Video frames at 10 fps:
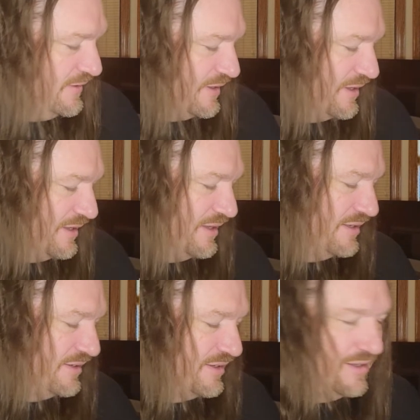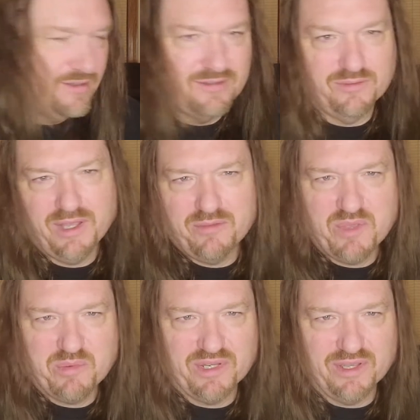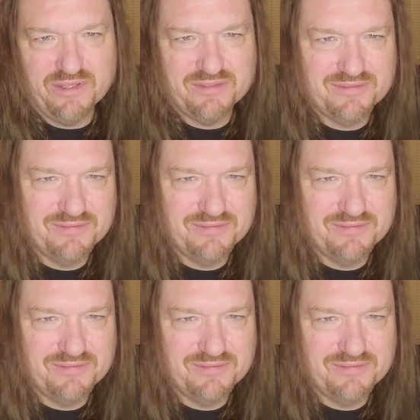And, well, maybe not.